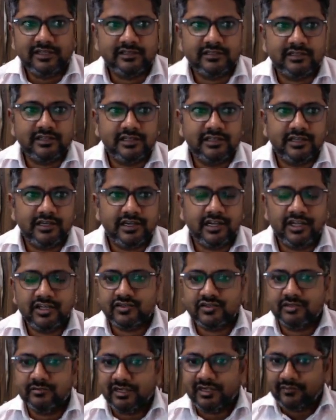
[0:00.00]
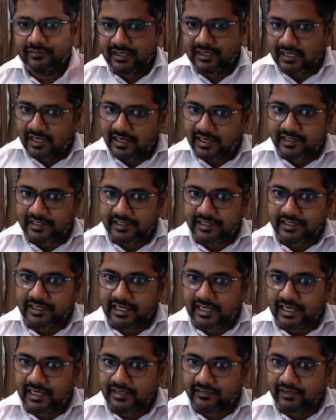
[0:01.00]
relation between hydrated
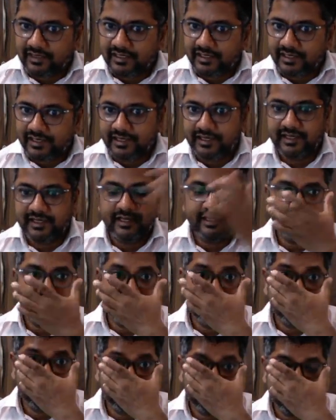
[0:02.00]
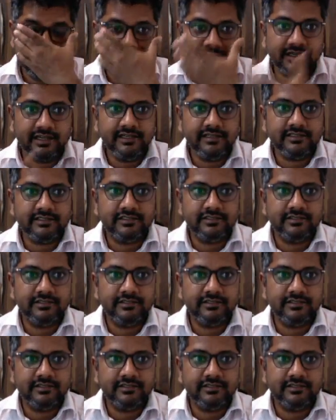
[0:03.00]
ionic radii, right?